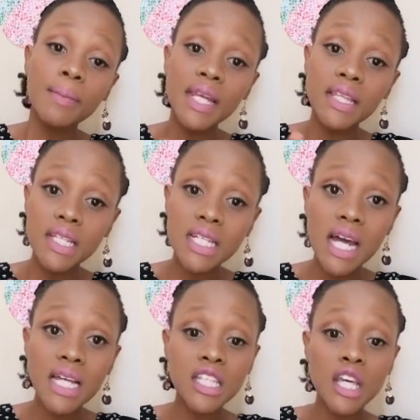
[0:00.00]
break the
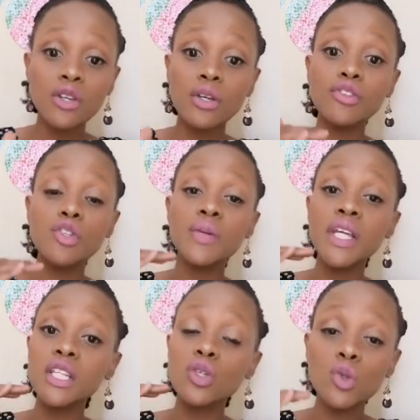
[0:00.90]
ties. You have to
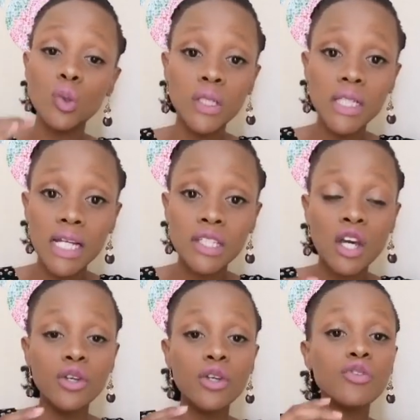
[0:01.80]
break the soul
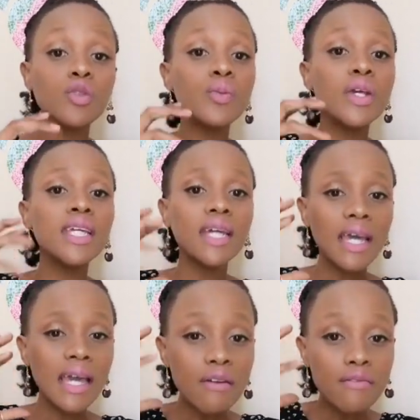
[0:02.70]
ties. You have to break
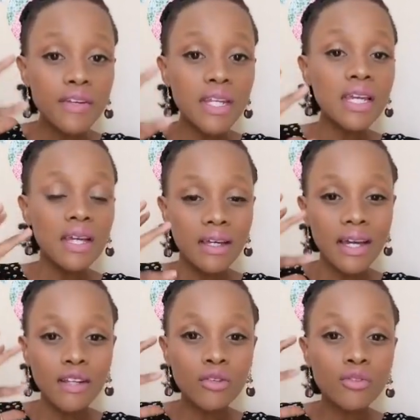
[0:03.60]
every
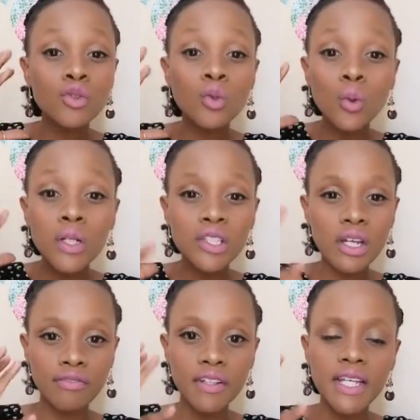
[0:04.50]
kind of
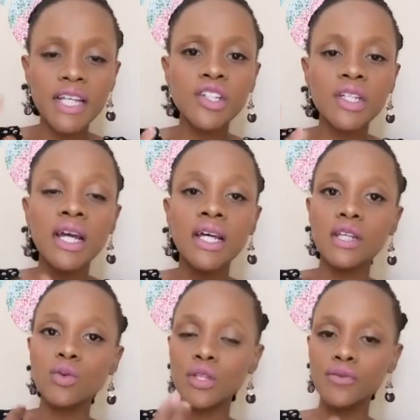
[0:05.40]
soulish affiliation
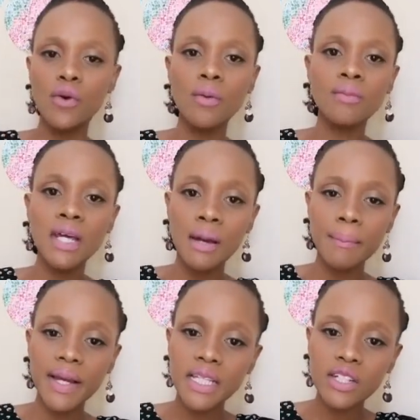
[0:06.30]
that was formed
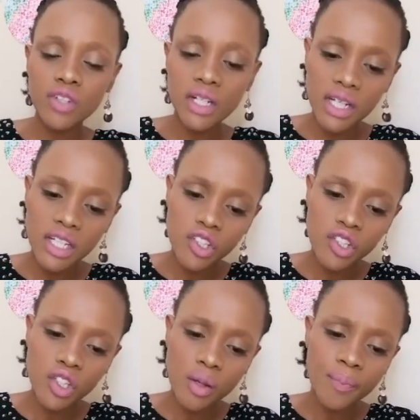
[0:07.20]
by that
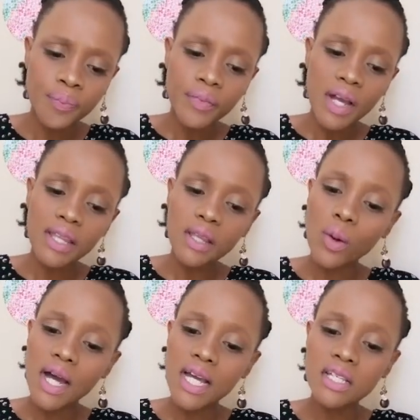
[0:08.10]
relationship.
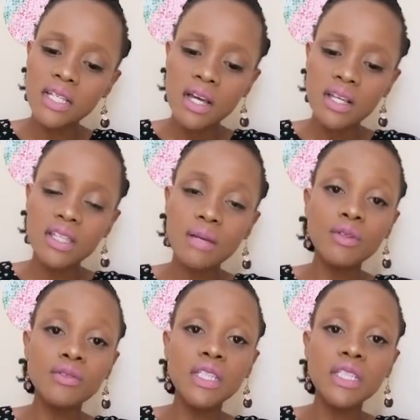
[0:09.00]
Otherwise, some
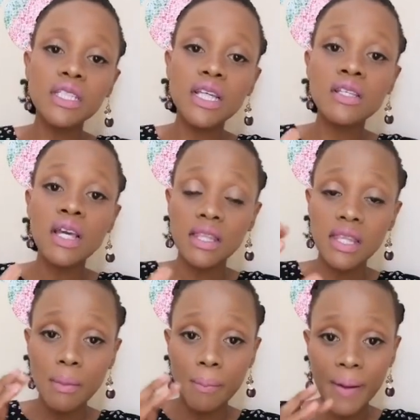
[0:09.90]
of these things,
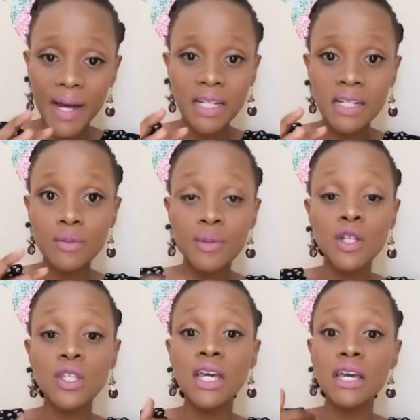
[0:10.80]
they bind us,
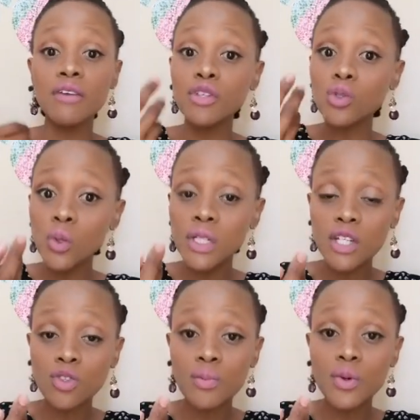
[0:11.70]
because if a soul
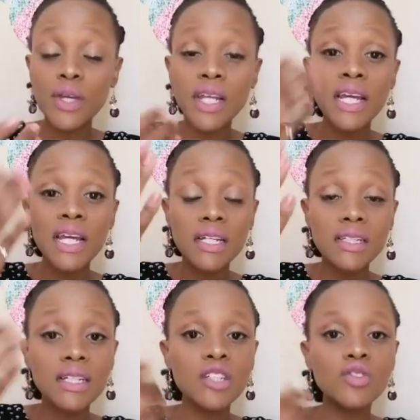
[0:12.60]
tie is not broken
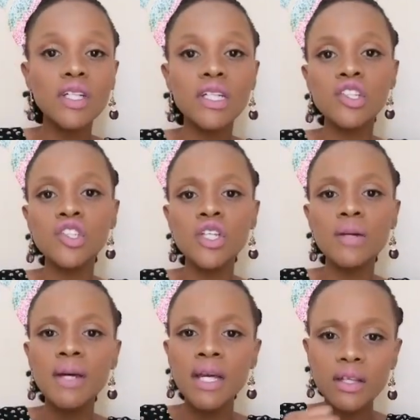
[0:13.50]
in the next
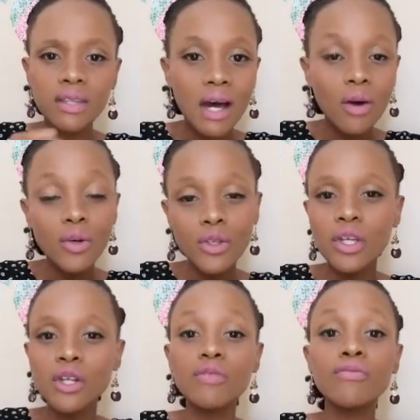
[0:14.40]
relationship, now you
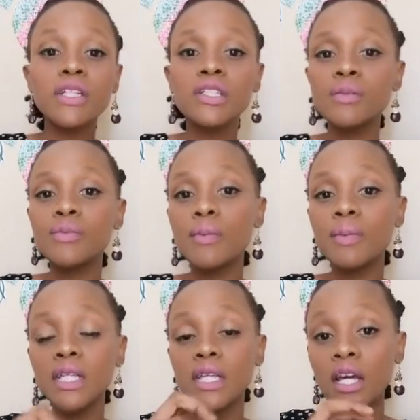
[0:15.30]
cannot function
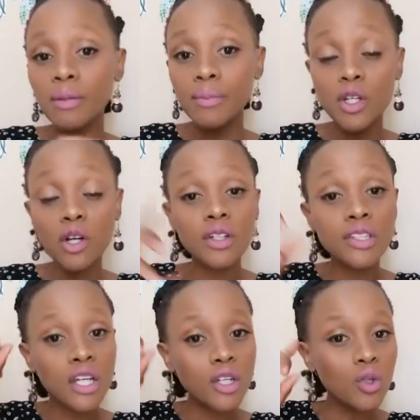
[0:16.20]
properly
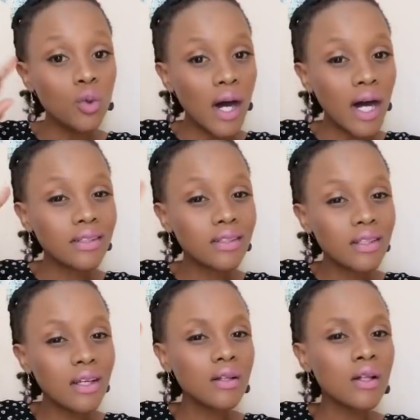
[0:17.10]
because you are
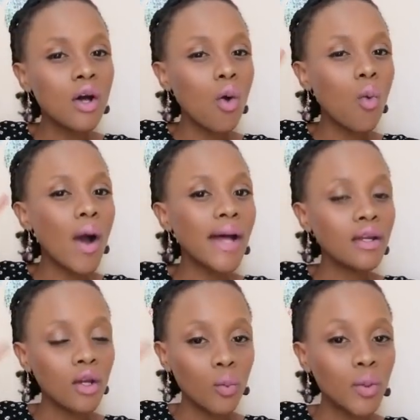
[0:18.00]
still
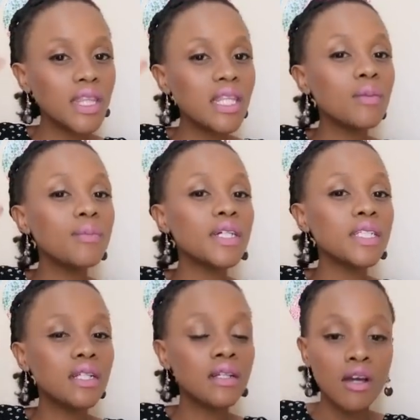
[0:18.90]
one with that
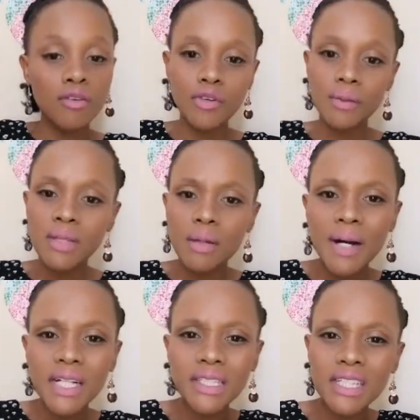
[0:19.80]
person from the
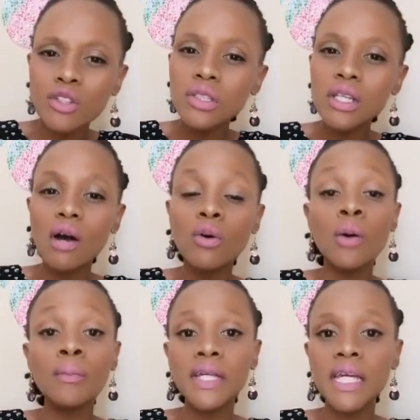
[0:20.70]
past. Can you see how
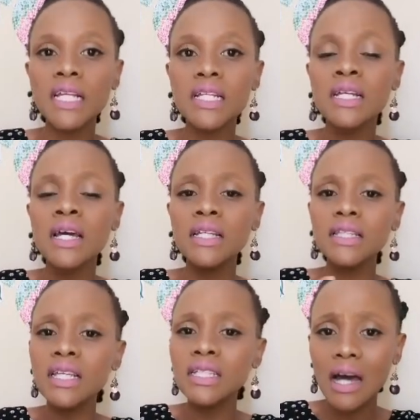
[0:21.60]
complicated
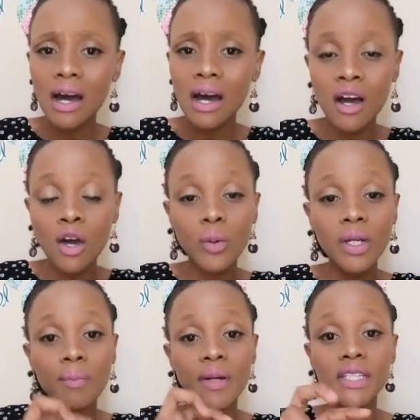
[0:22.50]
things are
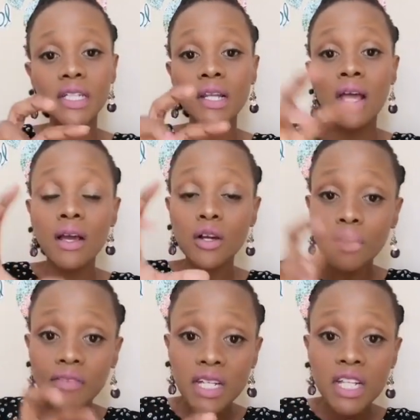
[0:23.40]
when a person
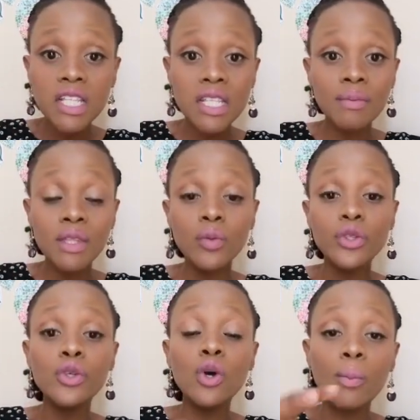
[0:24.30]
covenants something
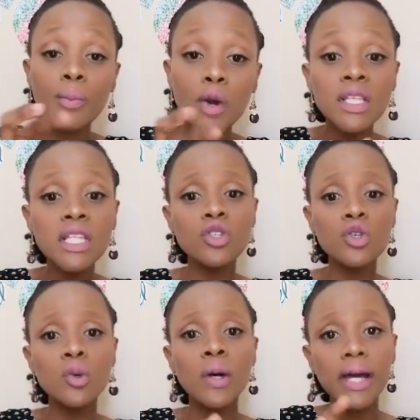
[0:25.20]
with you or
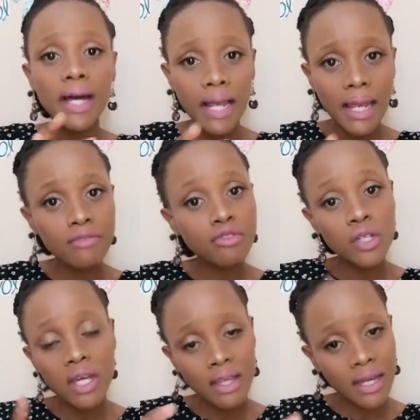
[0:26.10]
promises you a life
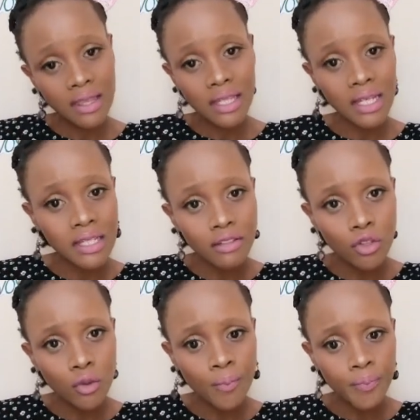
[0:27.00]
together and they leave
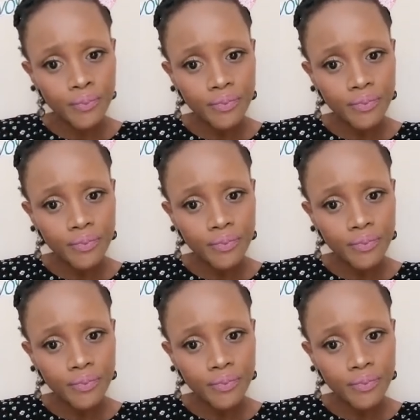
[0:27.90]
you?